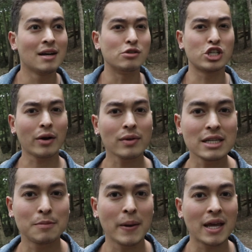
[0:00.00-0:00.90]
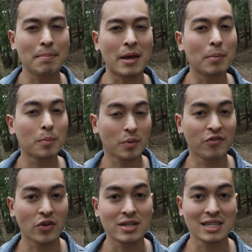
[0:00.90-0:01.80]
generally speaking, people
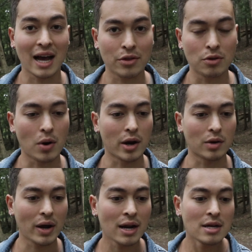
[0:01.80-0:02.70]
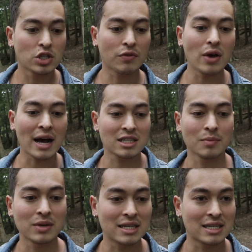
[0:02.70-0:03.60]
prefer a side of their body, right? So if you ask
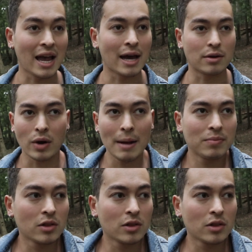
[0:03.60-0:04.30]
someone to stand, right?